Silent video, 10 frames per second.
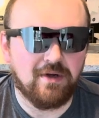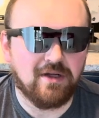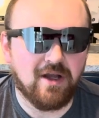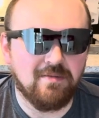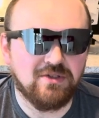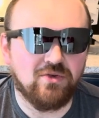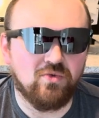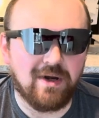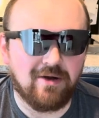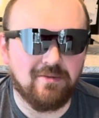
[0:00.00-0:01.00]
it comes to
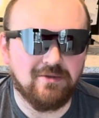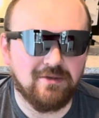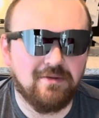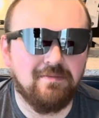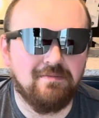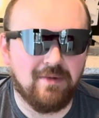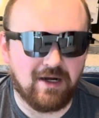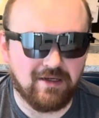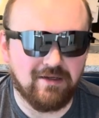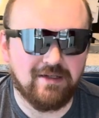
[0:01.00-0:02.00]
wearable
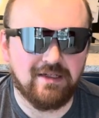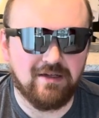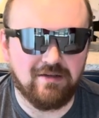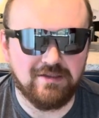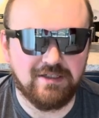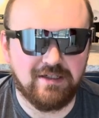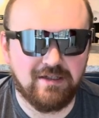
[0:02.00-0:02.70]
monitor technology.